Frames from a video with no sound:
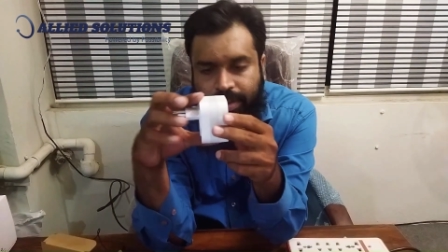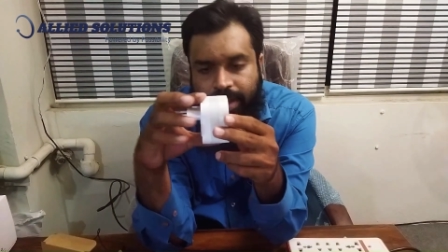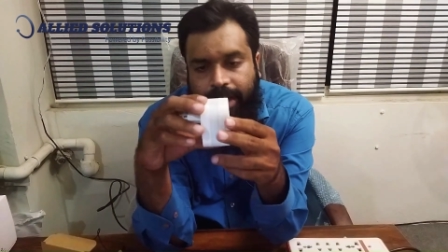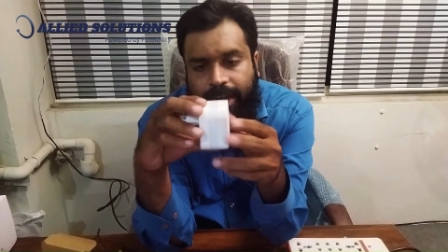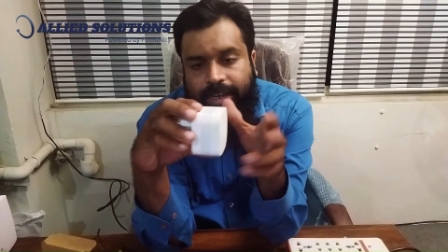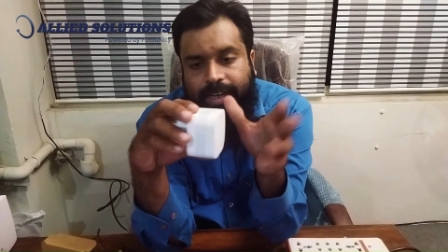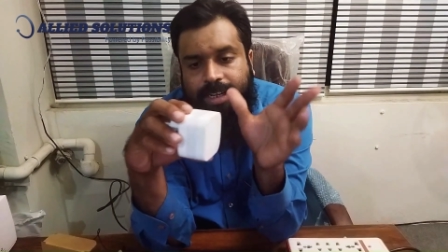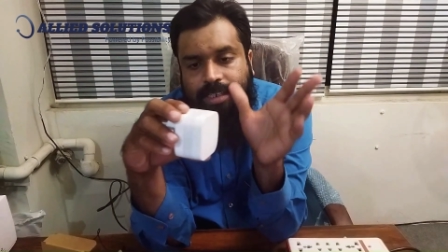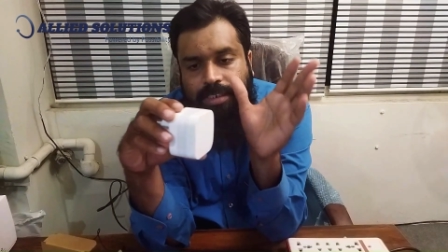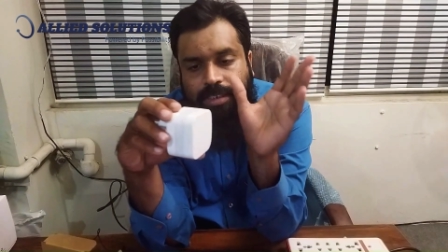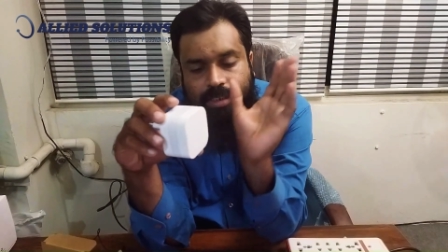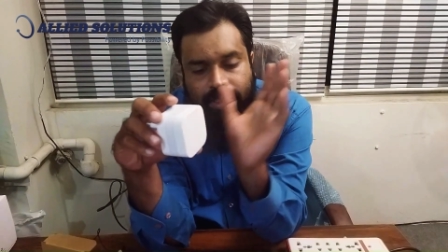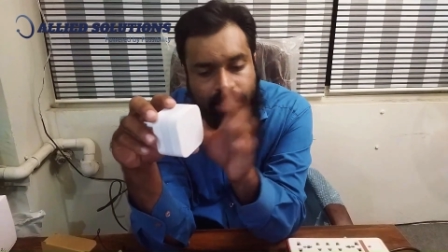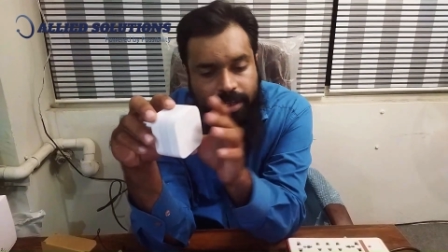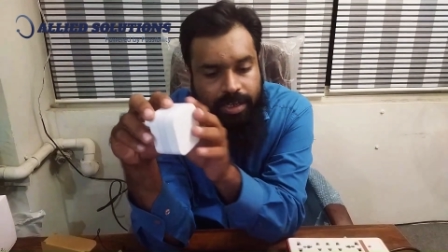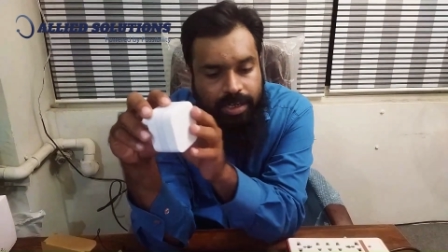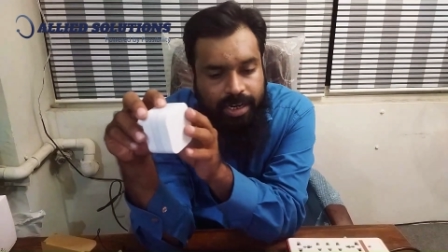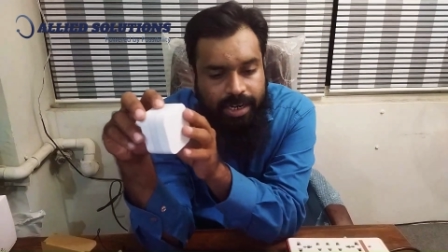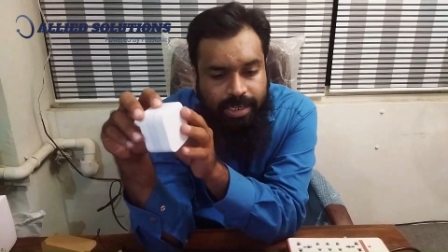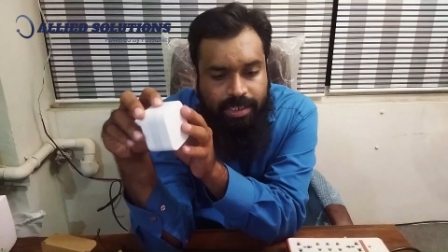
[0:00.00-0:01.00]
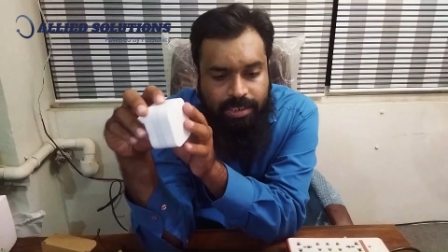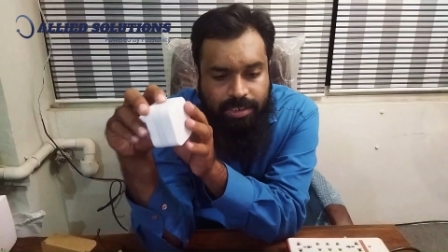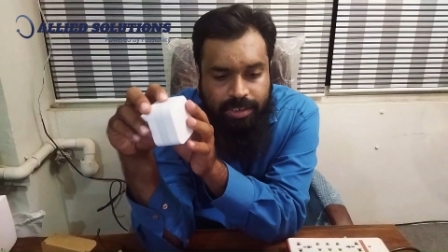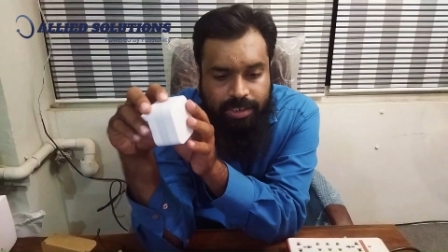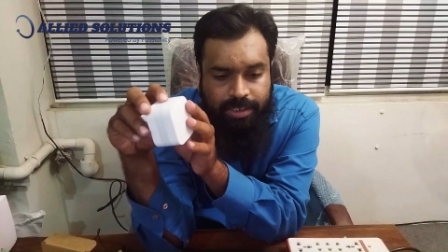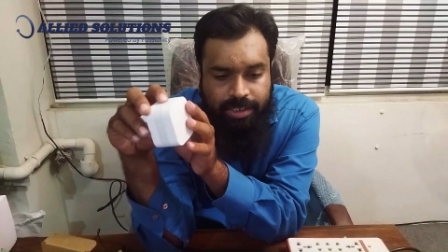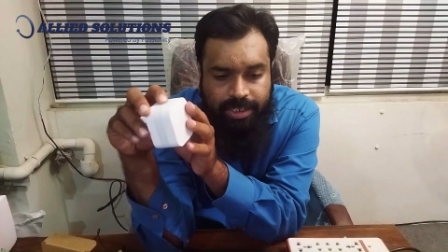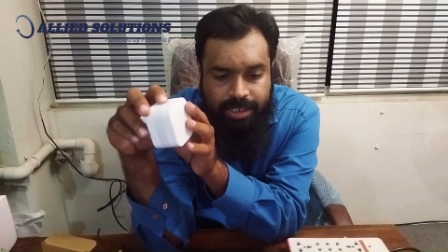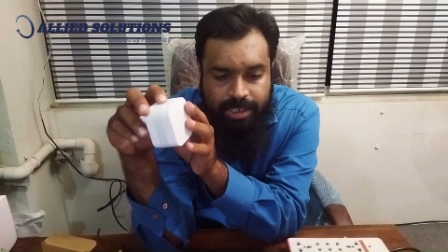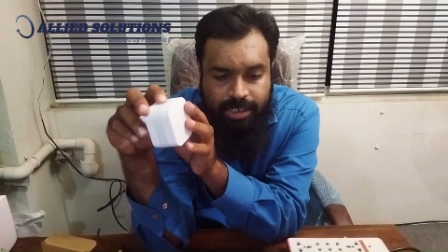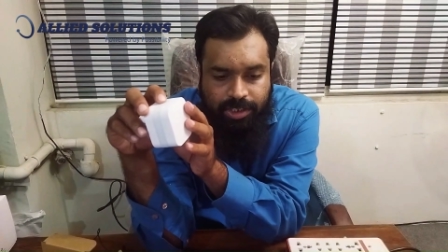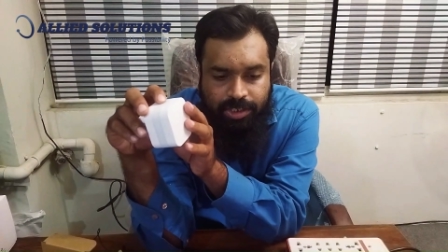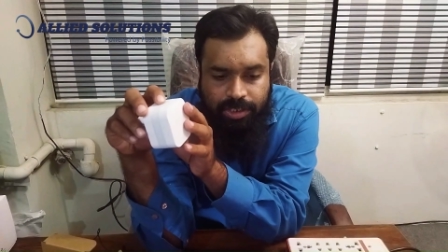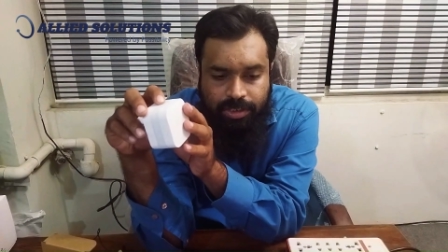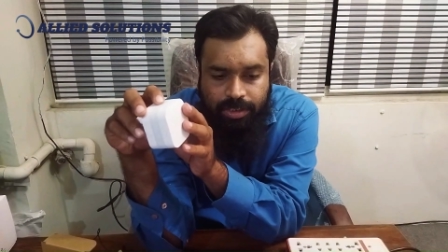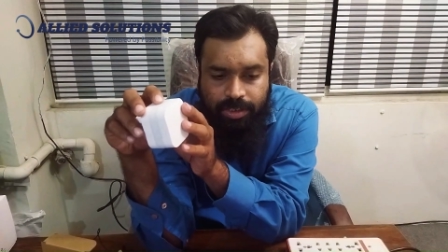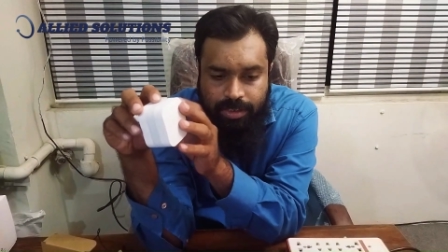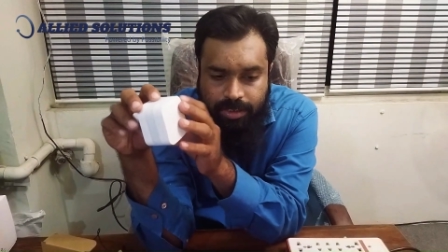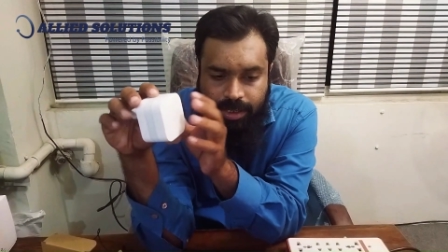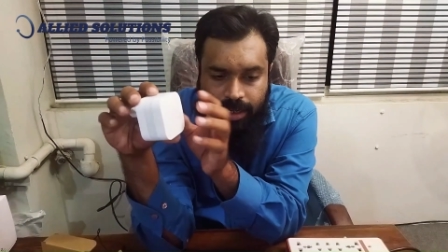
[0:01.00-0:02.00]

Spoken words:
It has three lights indication: